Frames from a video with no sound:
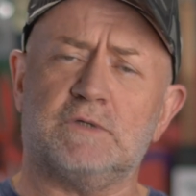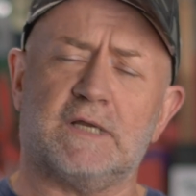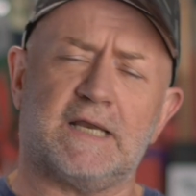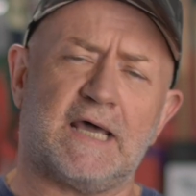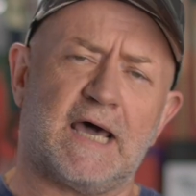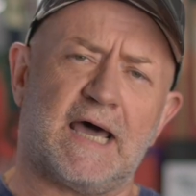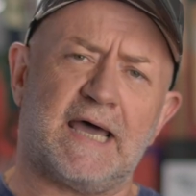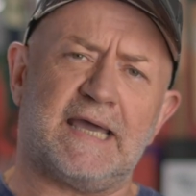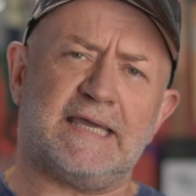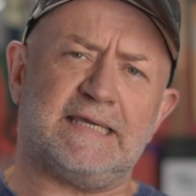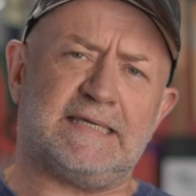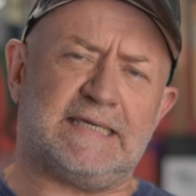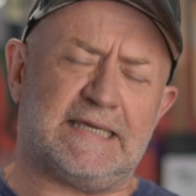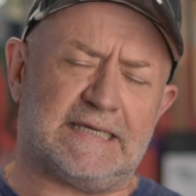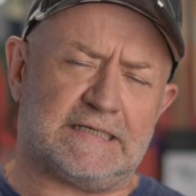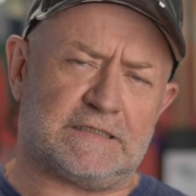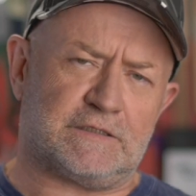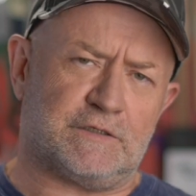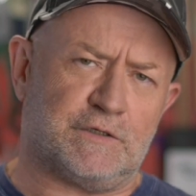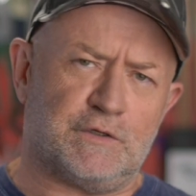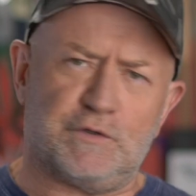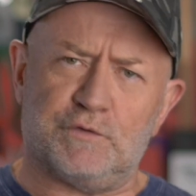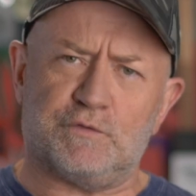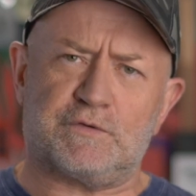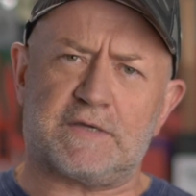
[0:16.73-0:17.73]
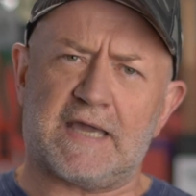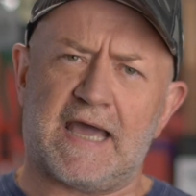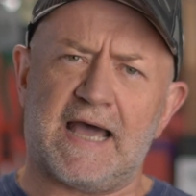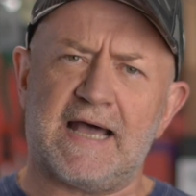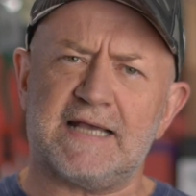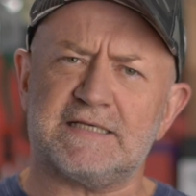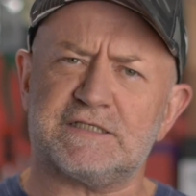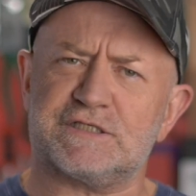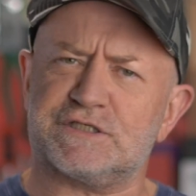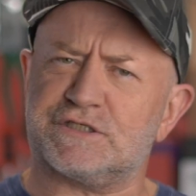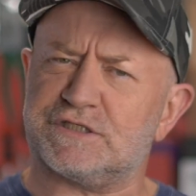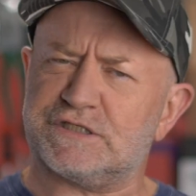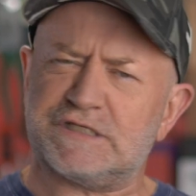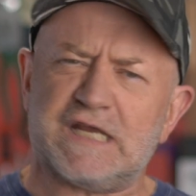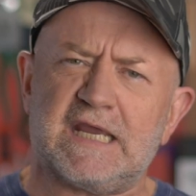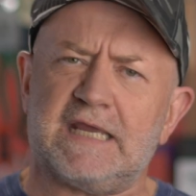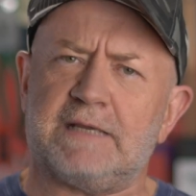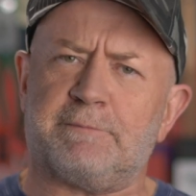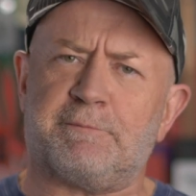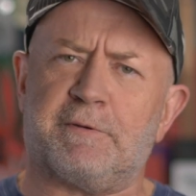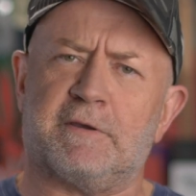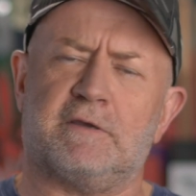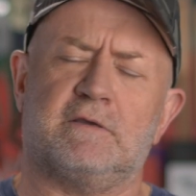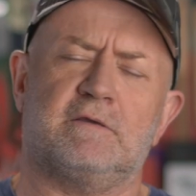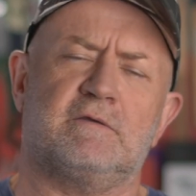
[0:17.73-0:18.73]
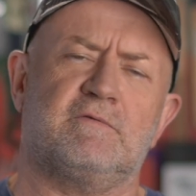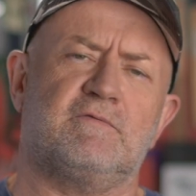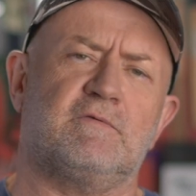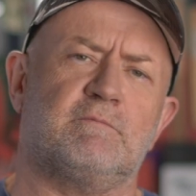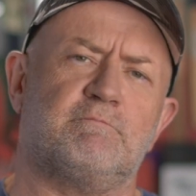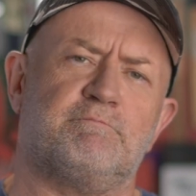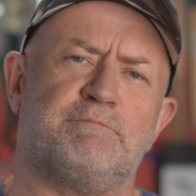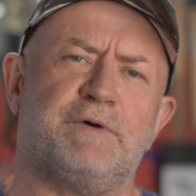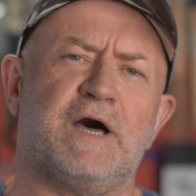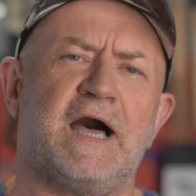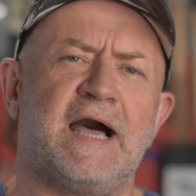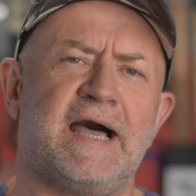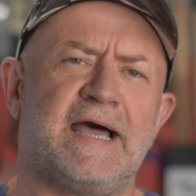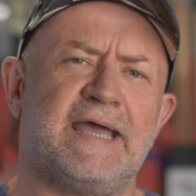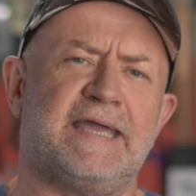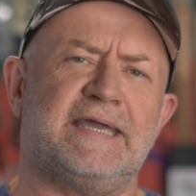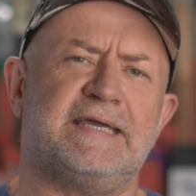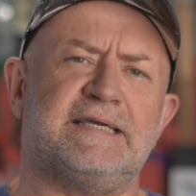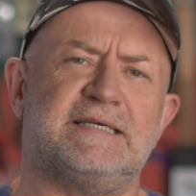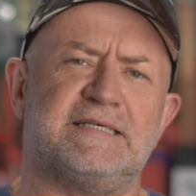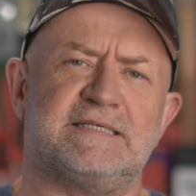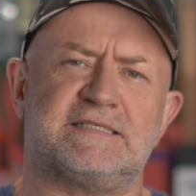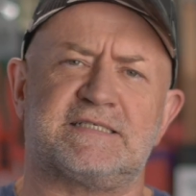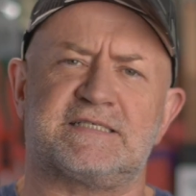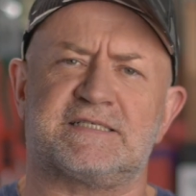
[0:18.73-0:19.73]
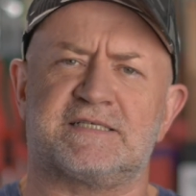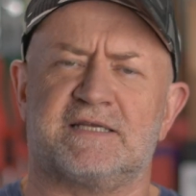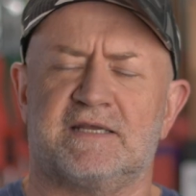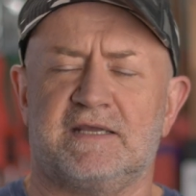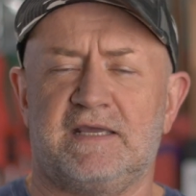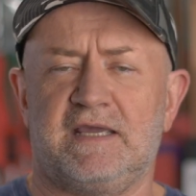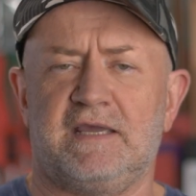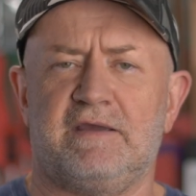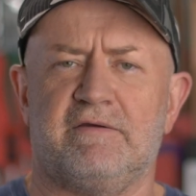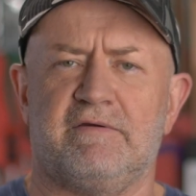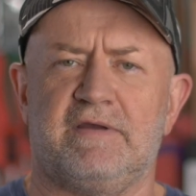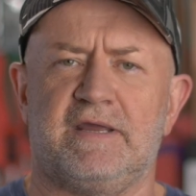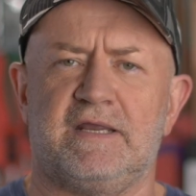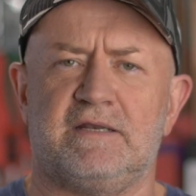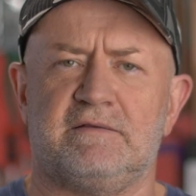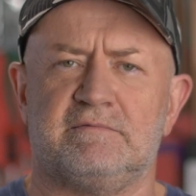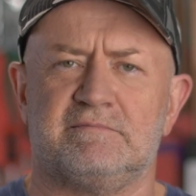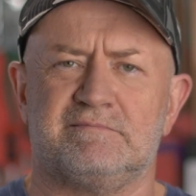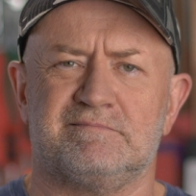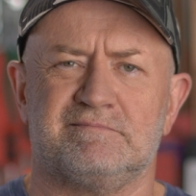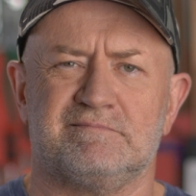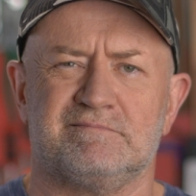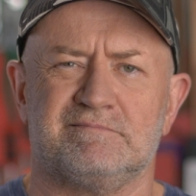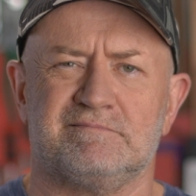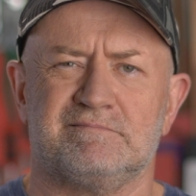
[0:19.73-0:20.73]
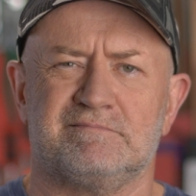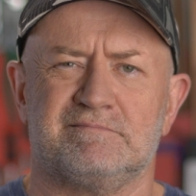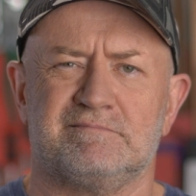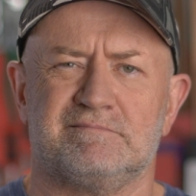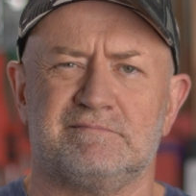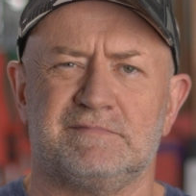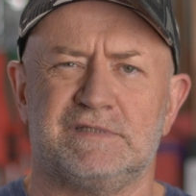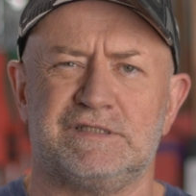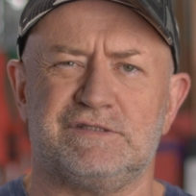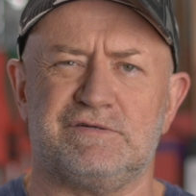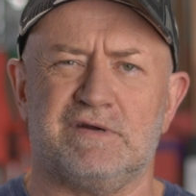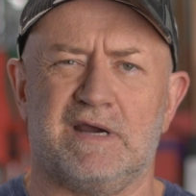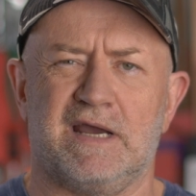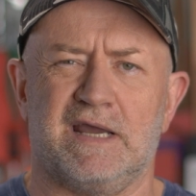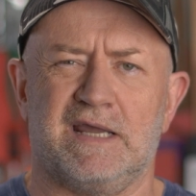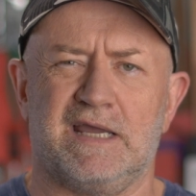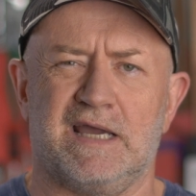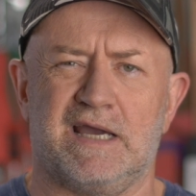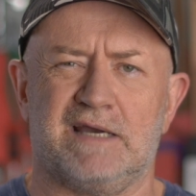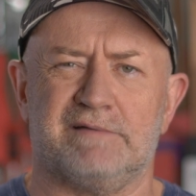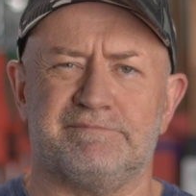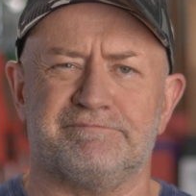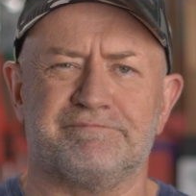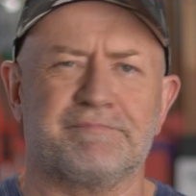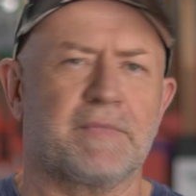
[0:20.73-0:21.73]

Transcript: and I get new cars cheap for buyers here in Australia.